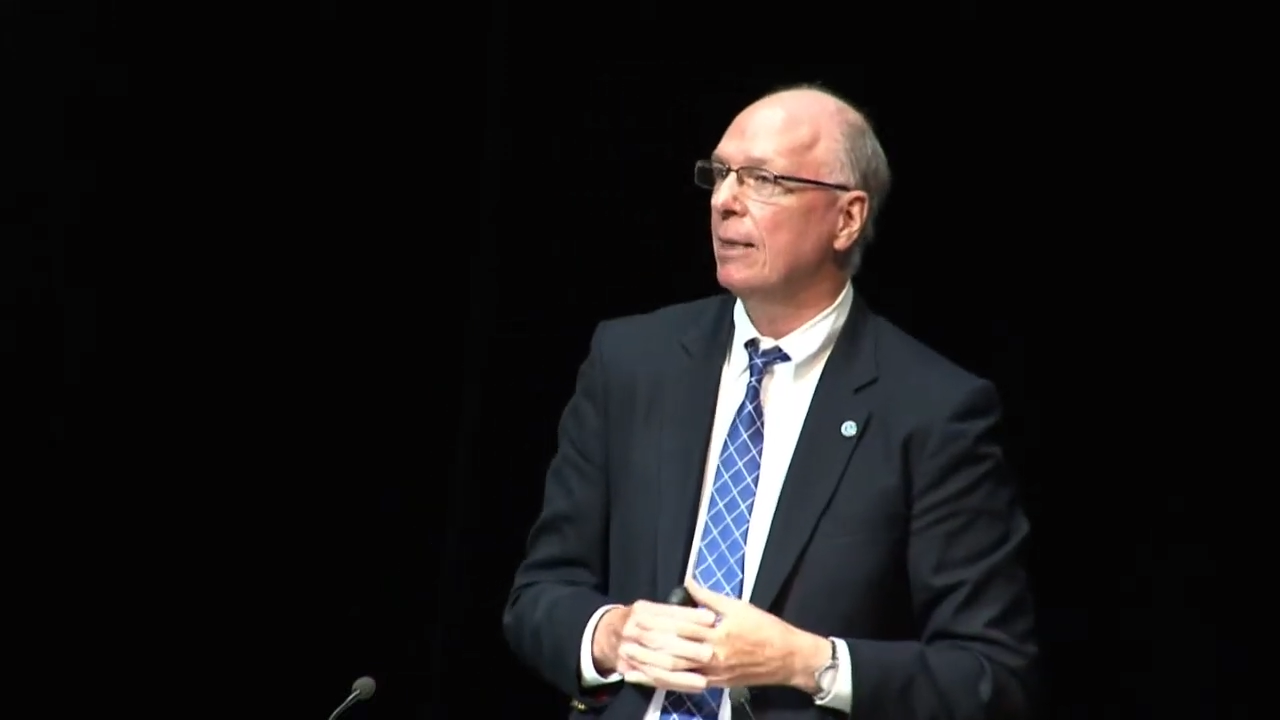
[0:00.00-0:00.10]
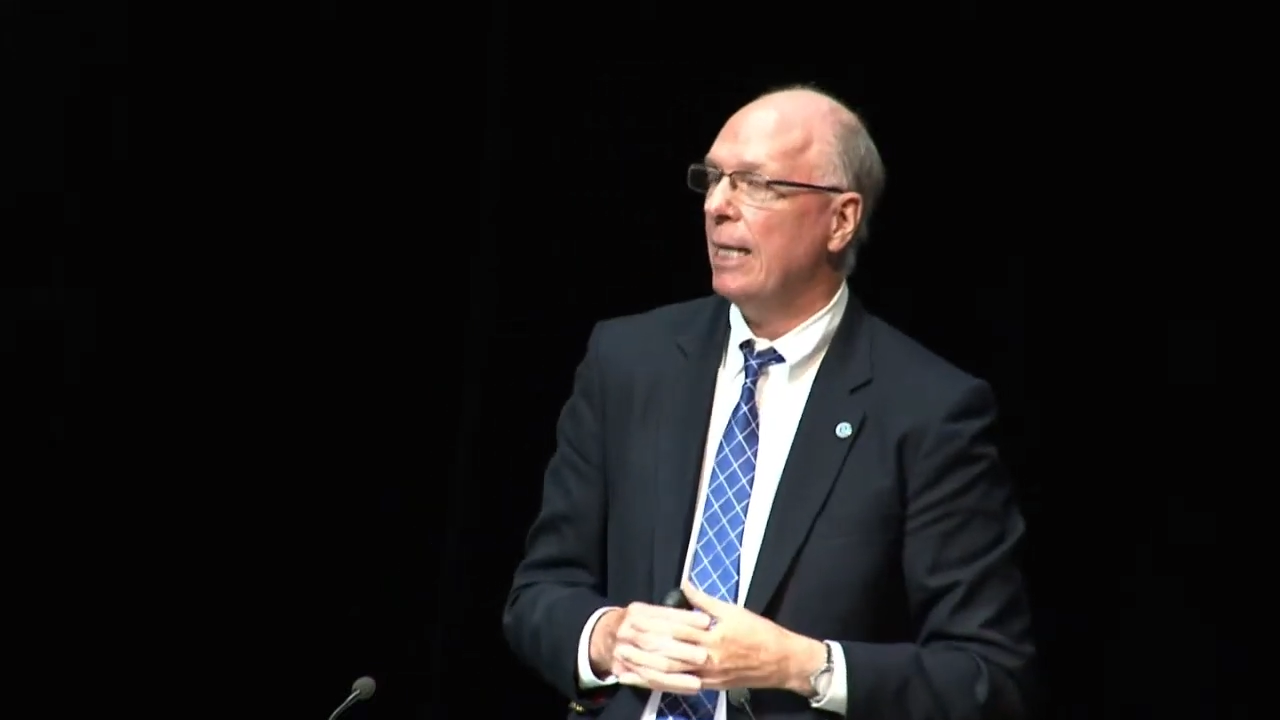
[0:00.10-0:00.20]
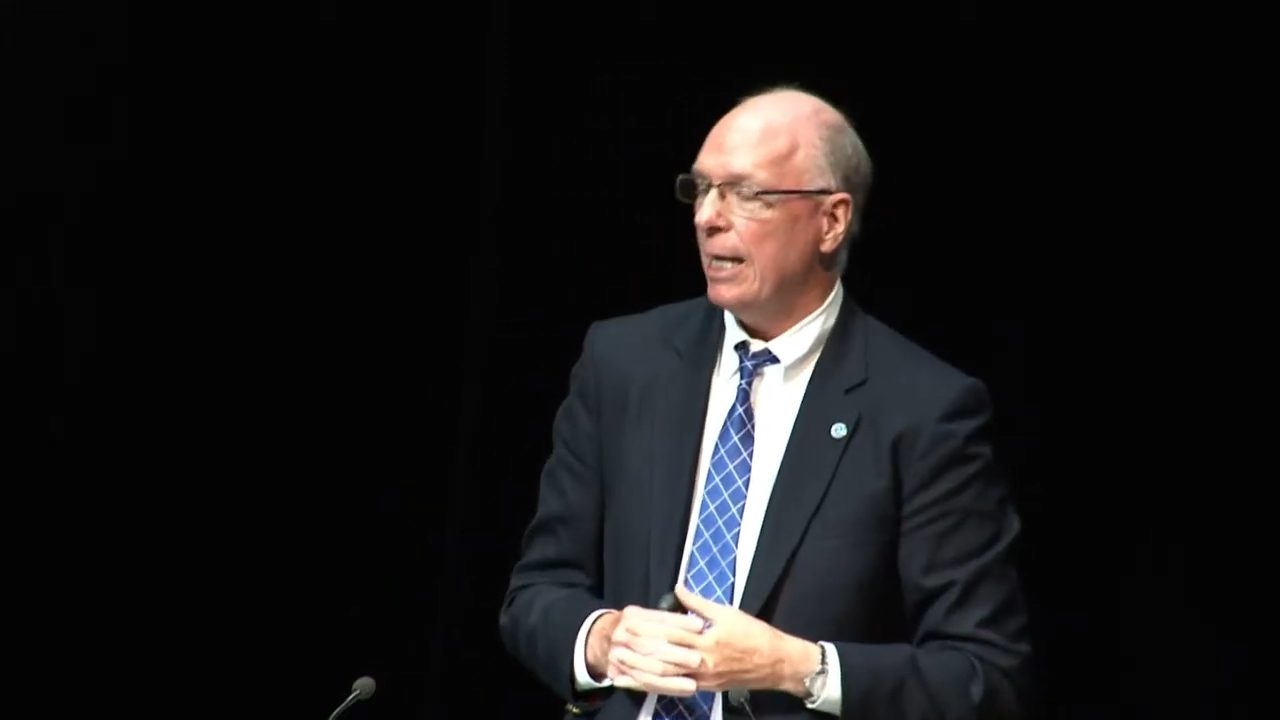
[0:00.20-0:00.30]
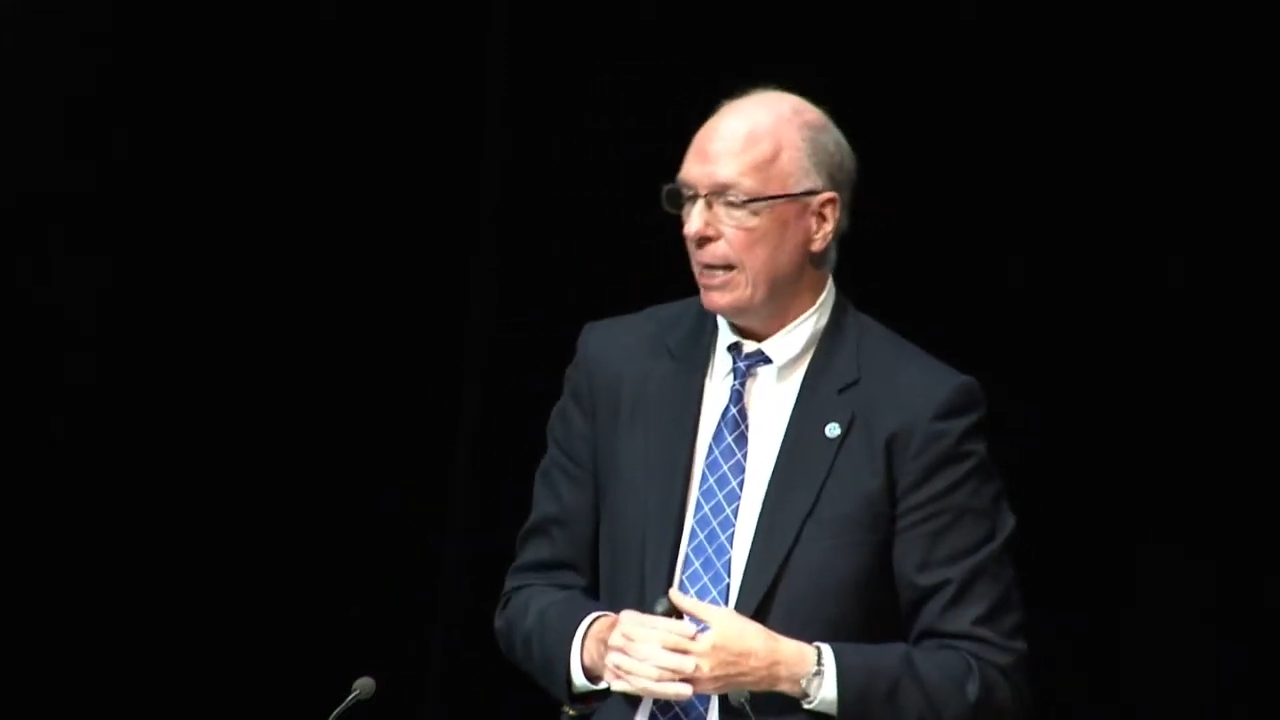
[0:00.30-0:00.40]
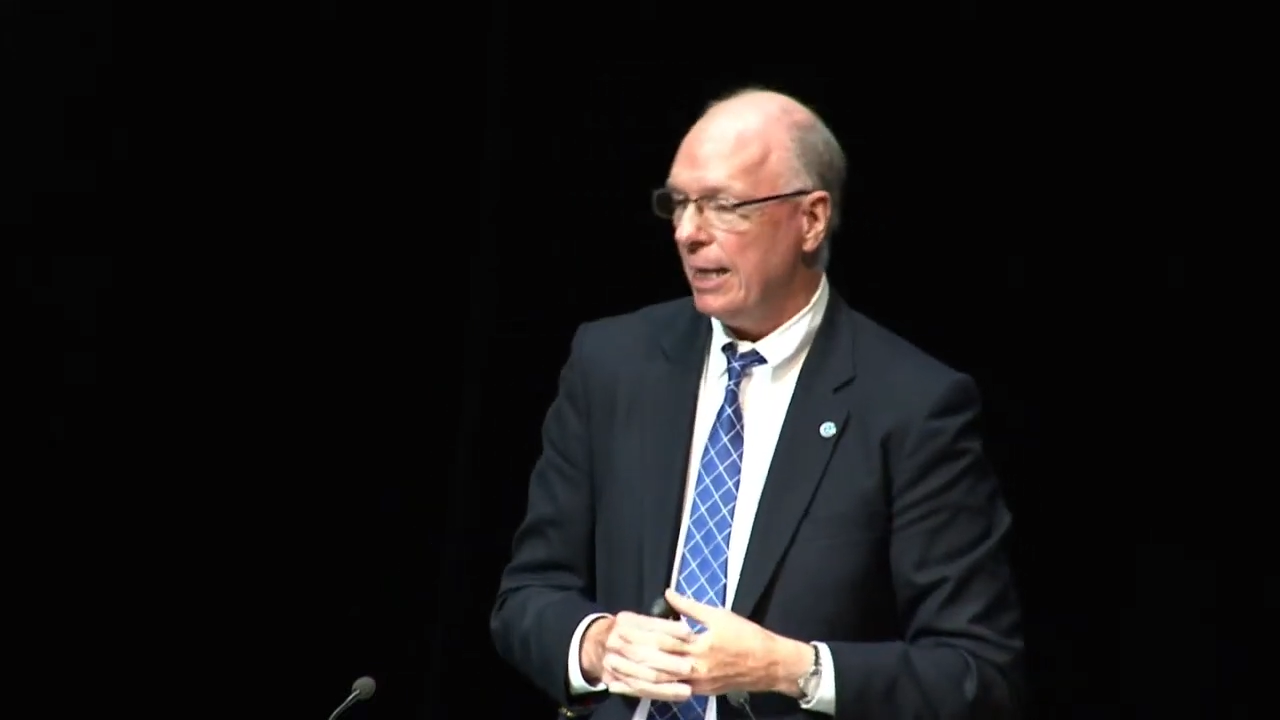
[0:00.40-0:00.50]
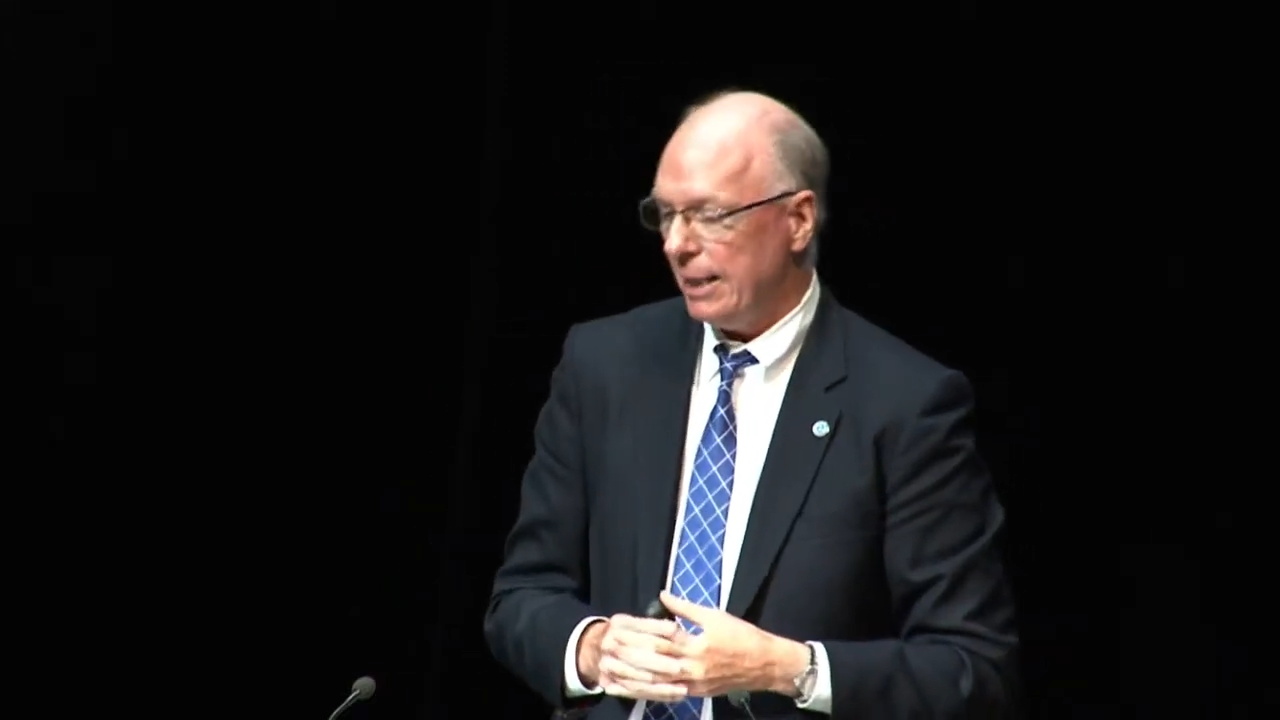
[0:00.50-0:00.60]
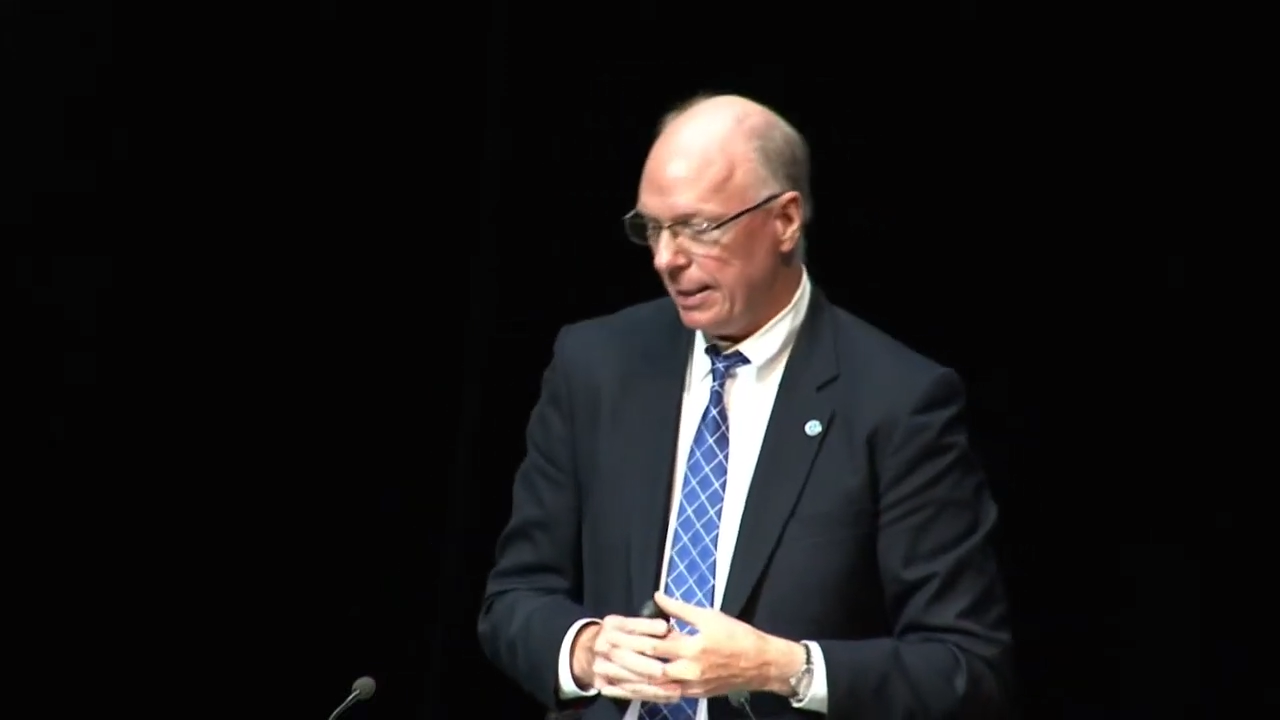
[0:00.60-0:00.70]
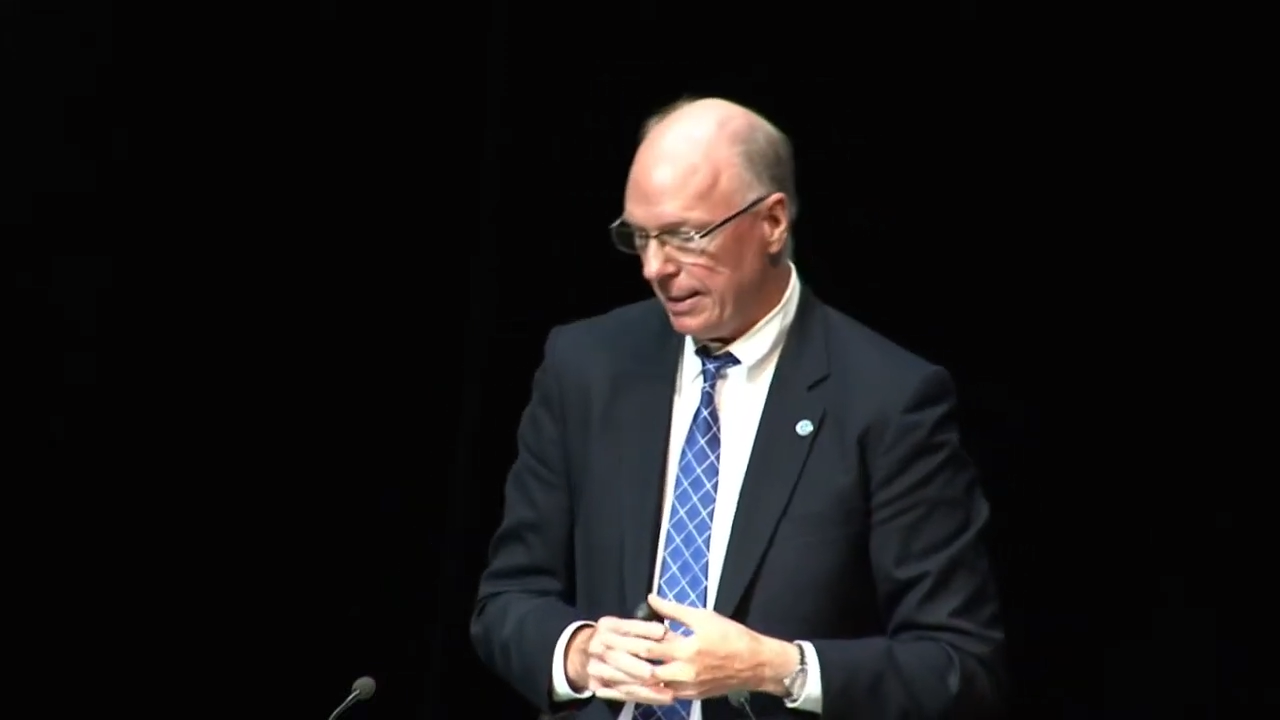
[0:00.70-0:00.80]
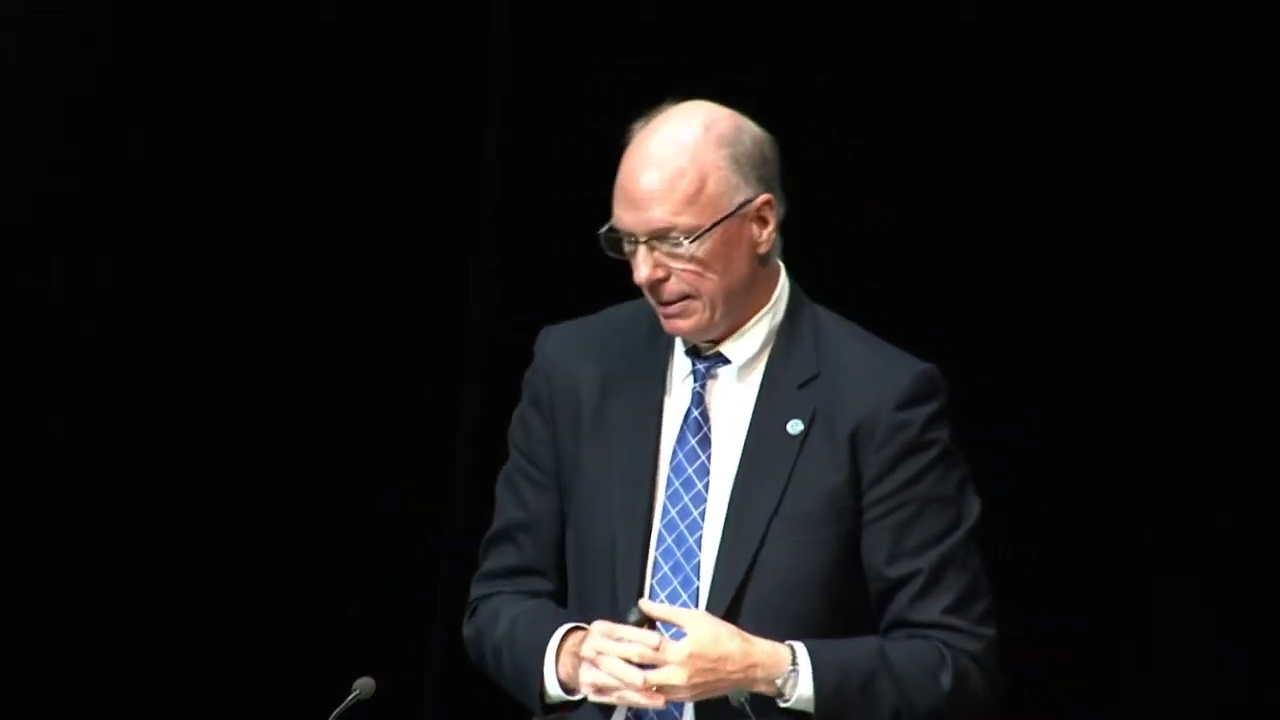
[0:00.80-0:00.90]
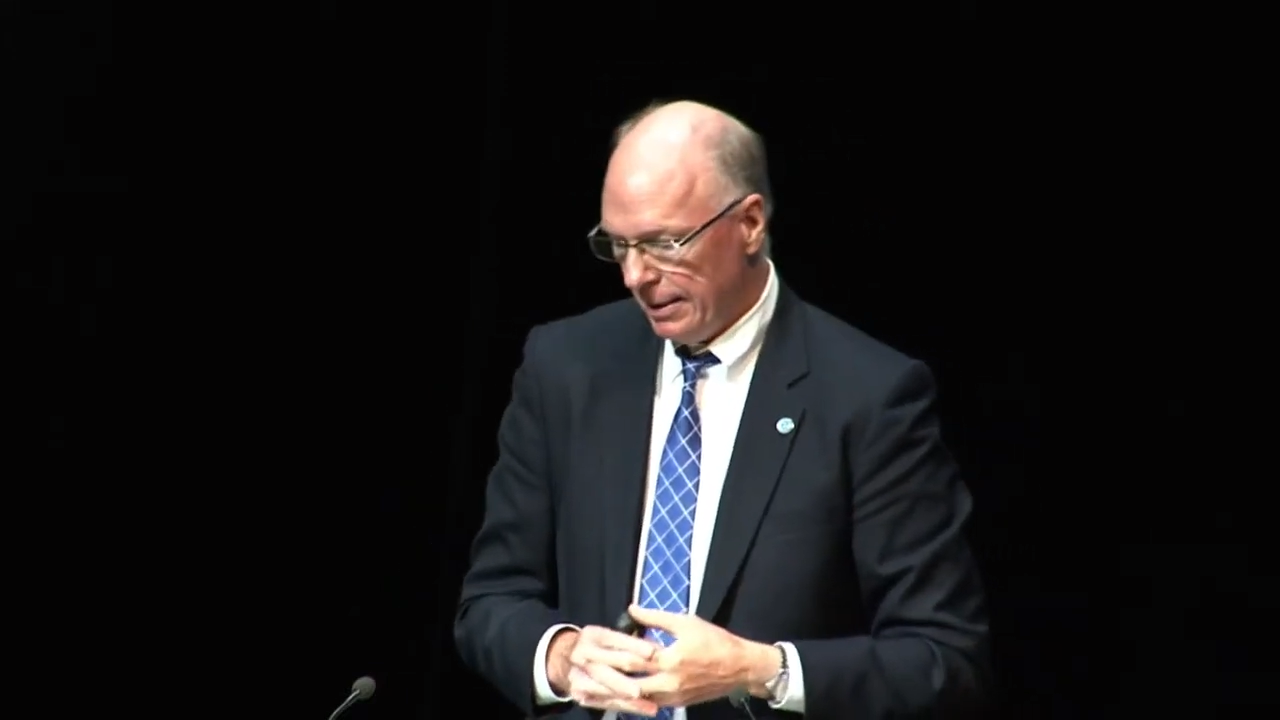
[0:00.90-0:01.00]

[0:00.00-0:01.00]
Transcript: a